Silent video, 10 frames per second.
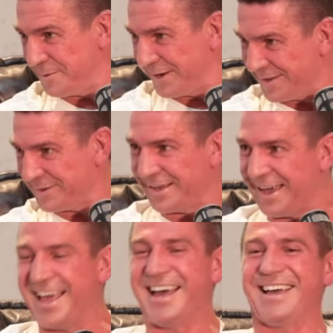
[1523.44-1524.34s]
But
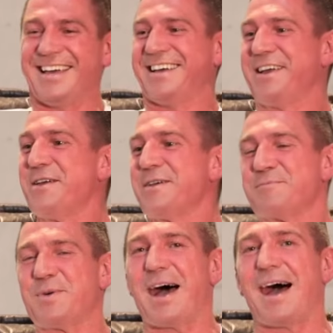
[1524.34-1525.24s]

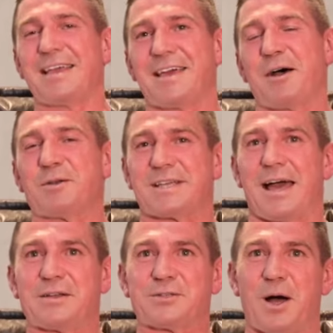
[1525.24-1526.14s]
yeah, that was the
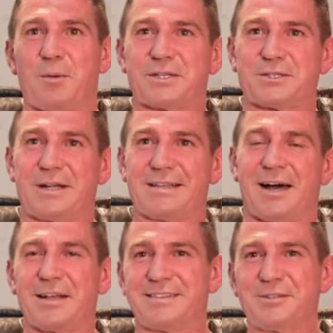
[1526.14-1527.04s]
only time I
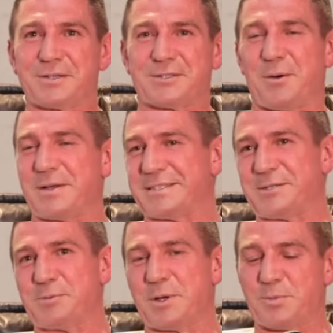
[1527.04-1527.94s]
looked sideways a
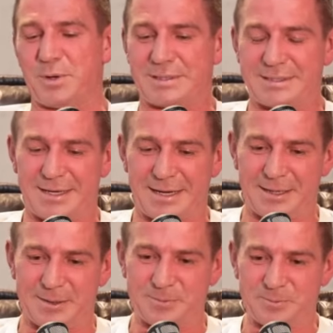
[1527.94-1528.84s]
little bit, but
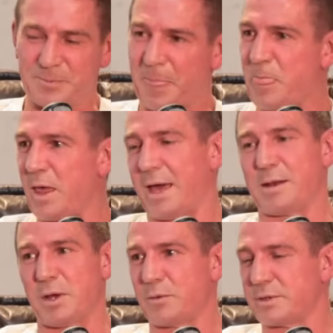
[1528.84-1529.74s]
yeah, I
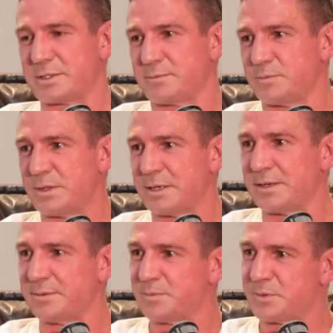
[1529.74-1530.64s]
had a meeting with
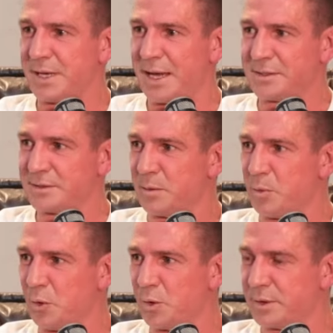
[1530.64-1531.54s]
the Saners and the
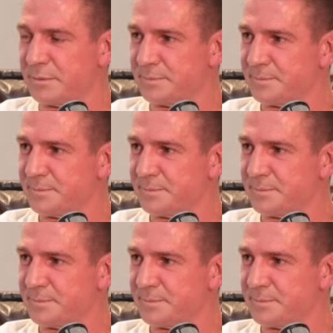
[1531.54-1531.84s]
board. And